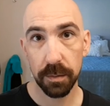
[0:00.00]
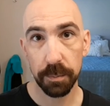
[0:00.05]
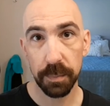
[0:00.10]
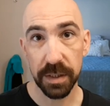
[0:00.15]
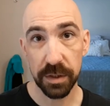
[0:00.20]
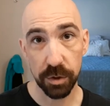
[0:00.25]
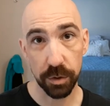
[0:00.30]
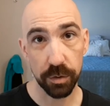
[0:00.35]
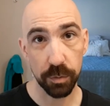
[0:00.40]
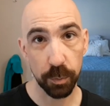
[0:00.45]

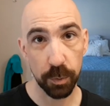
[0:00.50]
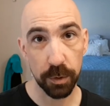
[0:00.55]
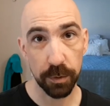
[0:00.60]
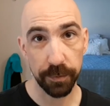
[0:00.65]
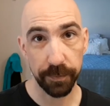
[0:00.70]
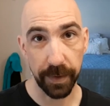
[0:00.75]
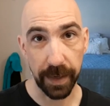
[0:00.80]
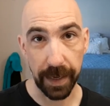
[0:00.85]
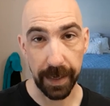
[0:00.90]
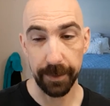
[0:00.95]
Mitchell's Wool
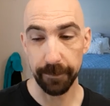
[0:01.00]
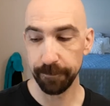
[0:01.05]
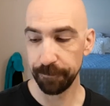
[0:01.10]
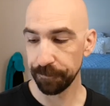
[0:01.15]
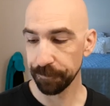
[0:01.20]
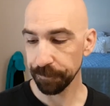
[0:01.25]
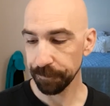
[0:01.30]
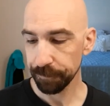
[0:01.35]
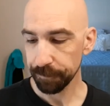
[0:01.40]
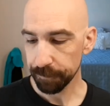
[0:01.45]
Fat.
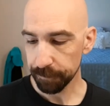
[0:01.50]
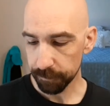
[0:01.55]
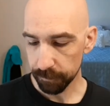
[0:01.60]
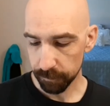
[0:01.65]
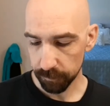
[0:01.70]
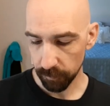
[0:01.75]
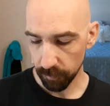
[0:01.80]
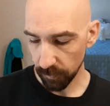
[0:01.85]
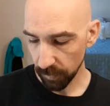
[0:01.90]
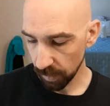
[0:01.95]

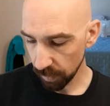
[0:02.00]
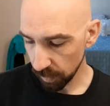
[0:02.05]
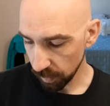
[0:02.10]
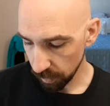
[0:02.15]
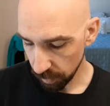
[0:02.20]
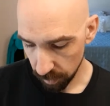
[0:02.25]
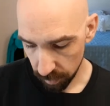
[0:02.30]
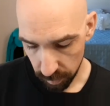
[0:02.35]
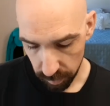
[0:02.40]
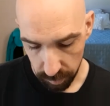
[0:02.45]

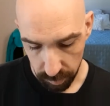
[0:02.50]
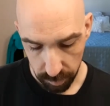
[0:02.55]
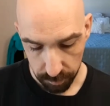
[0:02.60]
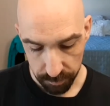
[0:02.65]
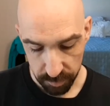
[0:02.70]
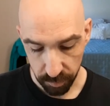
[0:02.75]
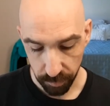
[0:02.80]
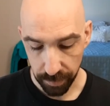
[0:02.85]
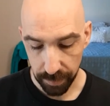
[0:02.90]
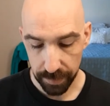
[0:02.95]
Uh,
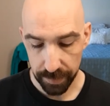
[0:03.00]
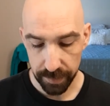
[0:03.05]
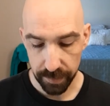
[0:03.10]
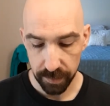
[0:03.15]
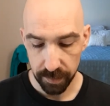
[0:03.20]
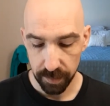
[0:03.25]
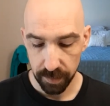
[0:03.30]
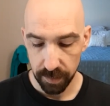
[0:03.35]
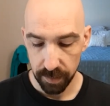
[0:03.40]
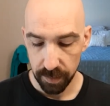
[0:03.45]
so I,
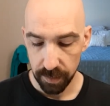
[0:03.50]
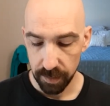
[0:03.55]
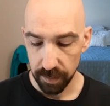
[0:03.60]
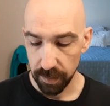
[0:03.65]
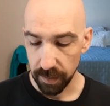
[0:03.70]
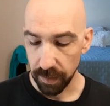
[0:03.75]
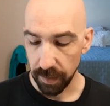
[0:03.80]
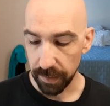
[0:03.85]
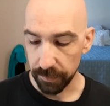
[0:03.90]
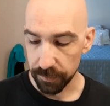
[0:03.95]

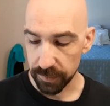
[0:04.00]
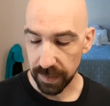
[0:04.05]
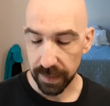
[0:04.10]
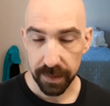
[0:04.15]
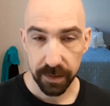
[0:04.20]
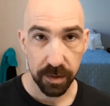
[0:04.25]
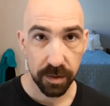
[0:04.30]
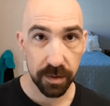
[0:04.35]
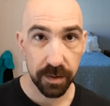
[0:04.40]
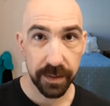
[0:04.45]
I was
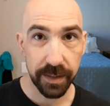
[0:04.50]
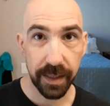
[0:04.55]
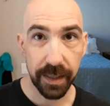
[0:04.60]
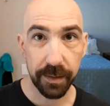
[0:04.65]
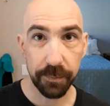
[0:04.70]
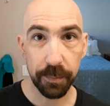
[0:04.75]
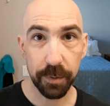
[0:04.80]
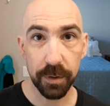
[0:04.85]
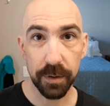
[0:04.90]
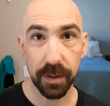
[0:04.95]
actually
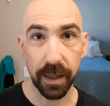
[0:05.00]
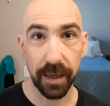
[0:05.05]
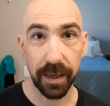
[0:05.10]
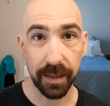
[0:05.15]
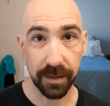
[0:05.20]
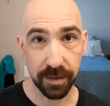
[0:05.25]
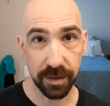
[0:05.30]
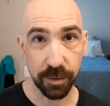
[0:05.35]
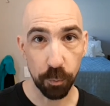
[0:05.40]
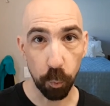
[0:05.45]
able, I
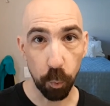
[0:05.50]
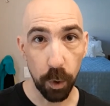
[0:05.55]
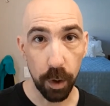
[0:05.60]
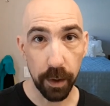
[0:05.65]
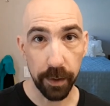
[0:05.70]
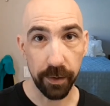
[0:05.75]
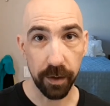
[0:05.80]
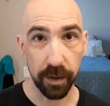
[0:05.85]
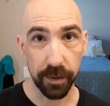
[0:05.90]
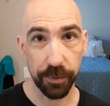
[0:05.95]
actually
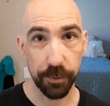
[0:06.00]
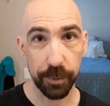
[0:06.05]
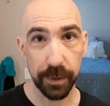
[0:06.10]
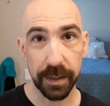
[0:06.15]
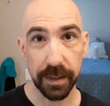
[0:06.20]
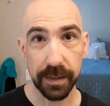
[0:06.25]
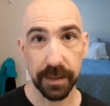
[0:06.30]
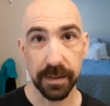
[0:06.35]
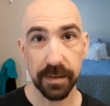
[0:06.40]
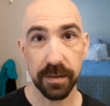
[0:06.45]
won all
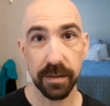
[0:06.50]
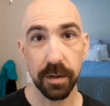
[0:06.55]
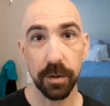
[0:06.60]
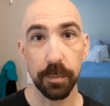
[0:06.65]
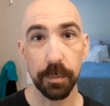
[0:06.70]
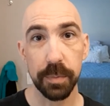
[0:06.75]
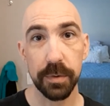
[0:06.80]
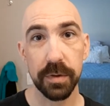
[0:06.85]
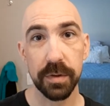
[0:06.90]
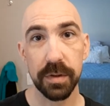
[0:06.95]
three of these
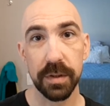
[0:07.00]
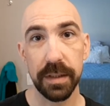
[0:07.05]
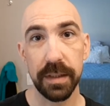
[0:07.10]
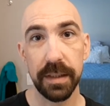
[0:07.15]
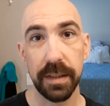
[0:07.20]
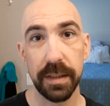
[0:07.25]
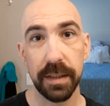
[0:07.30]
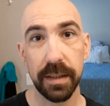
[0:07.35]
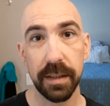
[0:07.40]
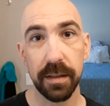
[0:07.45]
soaps
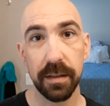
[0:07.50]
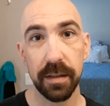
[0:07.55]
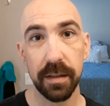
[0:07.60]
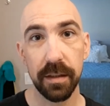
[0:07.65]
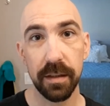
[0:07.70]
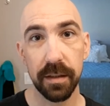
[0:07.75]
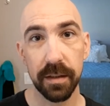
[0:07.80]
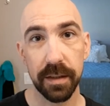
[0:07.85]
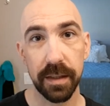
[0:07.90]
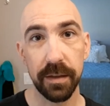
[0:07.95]
in
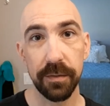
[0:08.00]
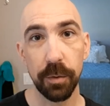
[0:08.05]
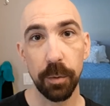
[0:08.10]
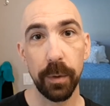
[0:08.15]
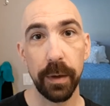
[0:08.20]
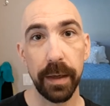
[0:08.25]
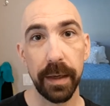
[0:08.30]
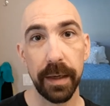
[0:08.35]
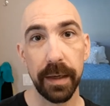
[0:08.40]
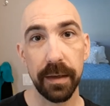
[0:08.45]
a
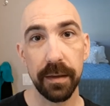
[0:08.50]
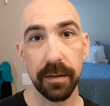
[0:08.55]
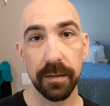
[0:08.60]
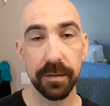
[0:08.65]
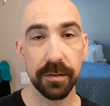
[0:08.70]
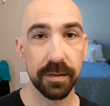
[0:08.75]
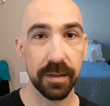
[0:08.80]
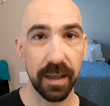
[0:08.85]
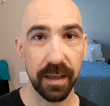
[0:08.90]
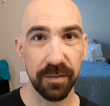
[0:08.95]
giveaway.
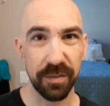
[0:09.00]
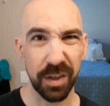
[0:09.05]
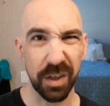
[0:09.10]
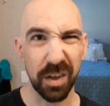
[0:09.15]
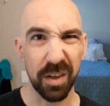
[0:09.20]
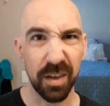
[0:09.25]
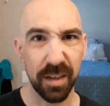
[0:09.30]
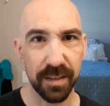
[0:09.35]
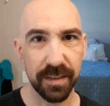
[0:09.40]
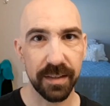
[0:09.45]
It's kind of a
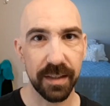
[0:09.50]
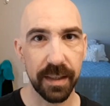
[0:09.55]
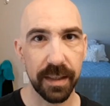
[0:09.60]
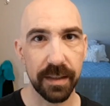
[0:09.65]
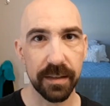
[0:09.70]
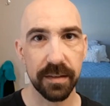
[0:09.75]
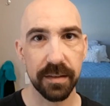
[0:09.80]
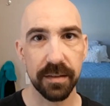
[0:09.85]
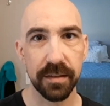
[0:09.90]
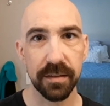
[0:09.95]

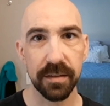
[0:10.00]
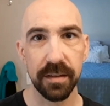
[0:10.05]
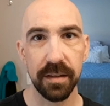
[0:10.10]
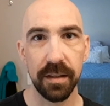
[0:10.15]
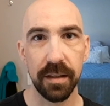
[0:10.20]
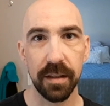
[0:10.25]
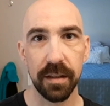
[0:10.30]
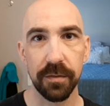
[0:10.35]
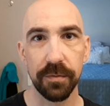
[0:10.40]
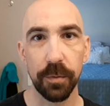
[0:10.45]
contest
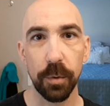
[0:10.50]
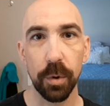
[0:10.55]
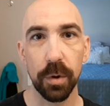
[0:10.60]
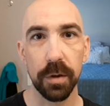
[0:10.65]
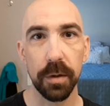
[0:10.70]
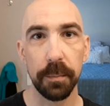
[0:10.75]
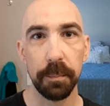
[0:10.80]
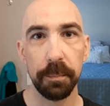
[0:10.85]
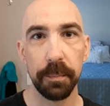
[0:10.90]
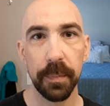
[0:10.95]
on a
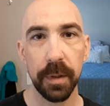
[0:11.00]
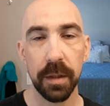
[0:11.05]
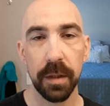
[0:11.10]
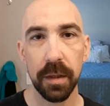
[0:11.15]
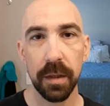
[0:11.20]
forum